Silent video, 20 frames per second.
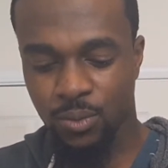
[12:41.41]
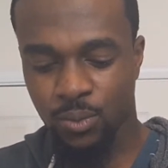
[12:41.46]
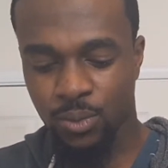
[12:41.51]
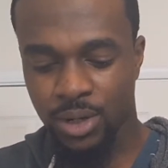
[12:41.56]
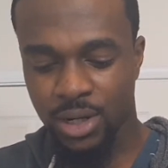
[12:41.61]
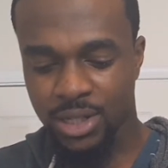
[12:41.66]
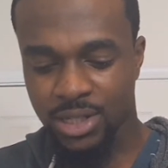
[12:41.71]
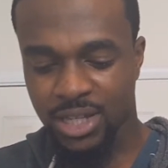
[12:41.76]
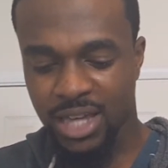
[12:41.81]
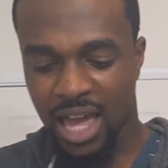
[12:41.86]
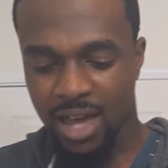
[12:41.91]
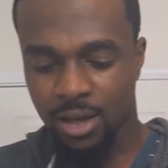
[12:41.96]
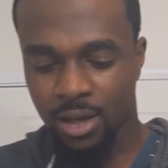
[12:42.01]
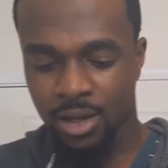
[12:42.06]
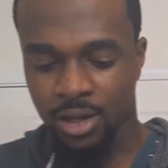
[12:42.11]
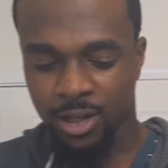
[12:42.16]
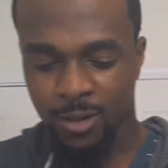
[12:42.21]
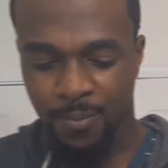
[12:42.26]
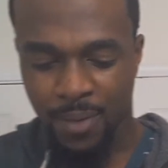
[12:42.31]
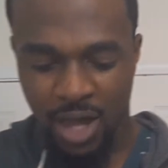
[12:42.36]
one that's
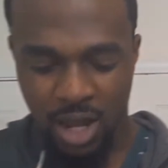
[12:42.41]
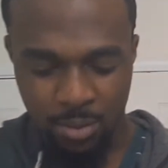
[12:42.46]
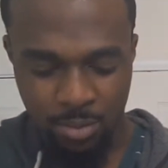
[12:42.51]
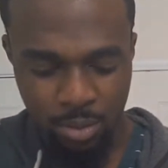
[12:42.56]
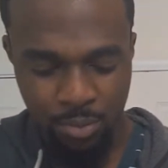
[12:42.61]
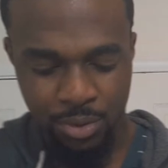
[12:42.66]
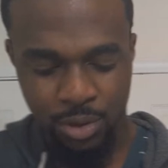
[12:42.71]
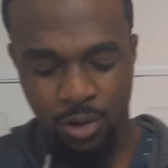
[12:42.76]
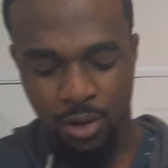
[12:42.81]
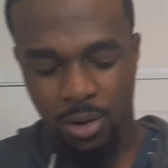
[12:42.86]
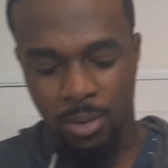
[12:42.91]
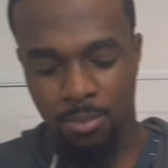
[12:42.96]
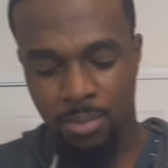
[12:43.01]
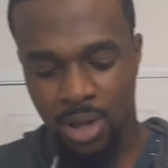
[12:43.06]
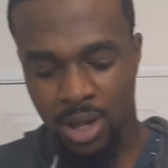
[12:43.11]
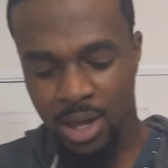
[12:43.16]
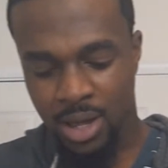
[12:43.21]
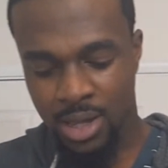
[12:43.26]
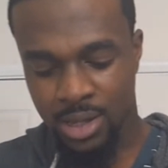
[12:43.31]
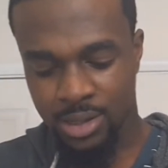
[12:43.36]
compatible with all the
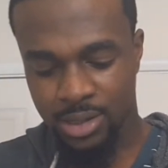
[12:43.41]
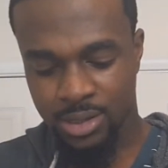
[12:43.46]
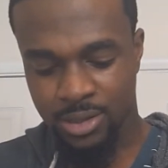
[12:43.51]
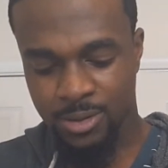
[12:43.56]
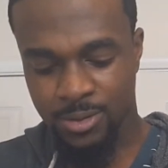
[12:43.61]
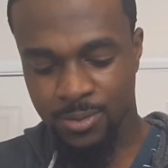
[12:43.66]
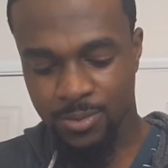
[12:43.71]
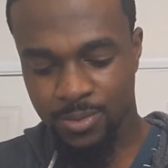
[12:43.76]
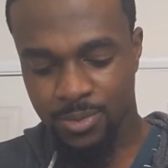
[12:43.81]
mods.